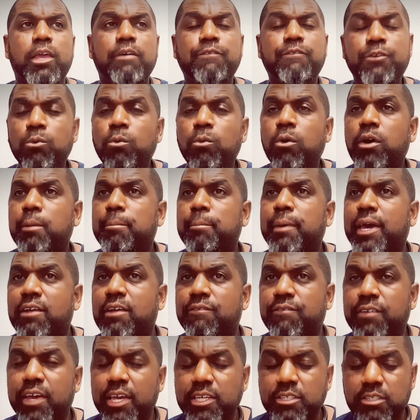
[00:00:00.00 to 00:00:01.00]
if you want to
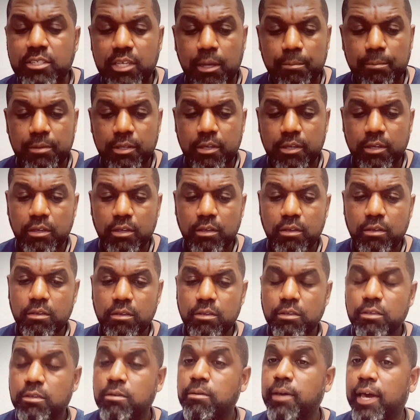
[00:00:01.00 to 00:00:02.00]
manifest something,
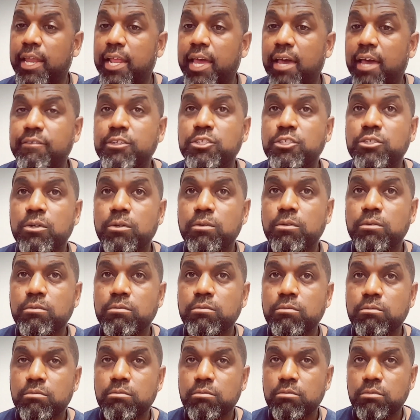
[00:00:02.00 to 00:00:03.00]
you got to have a
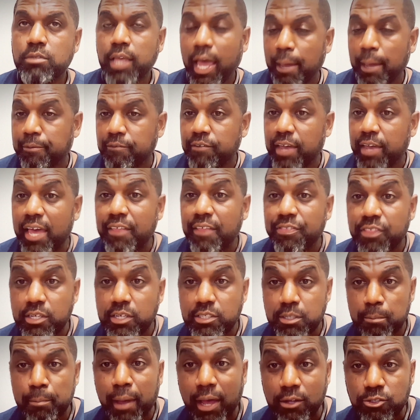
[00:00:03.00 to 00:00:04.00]
certain type of ethics
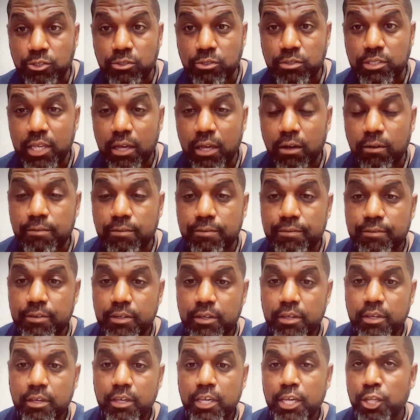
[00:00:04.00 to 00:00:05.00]
about yourself
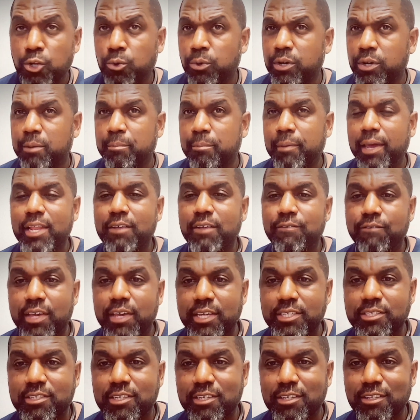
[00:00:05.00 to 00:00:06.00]
in order to
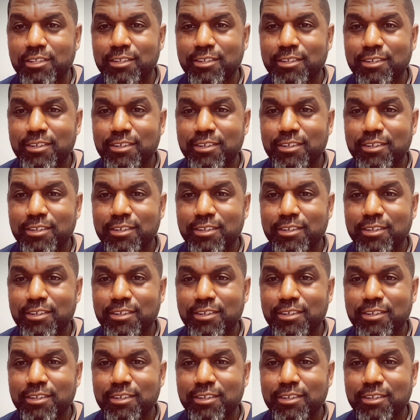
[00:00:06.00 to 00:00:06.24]
manifest it.